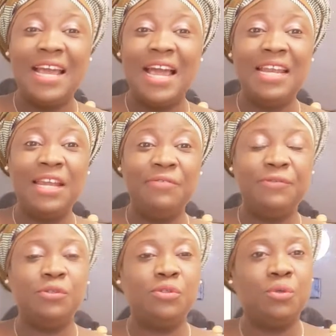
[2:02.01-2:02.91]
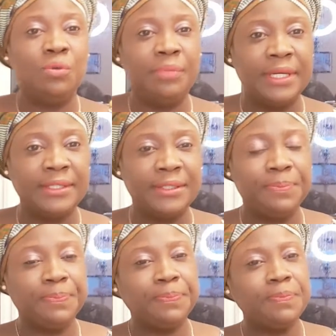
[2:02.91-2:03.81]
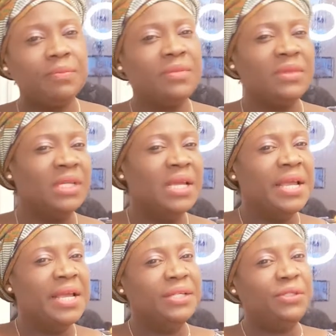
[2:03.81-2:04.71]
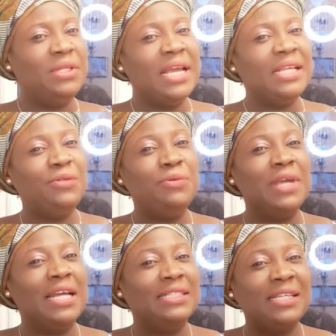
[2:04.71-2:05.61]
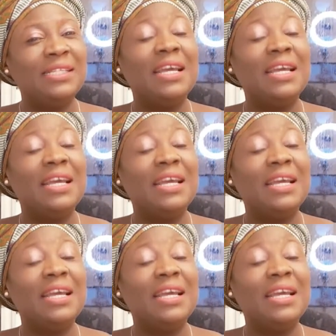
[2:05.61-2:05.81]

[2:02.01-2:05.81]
I love you so much. Tonight we are just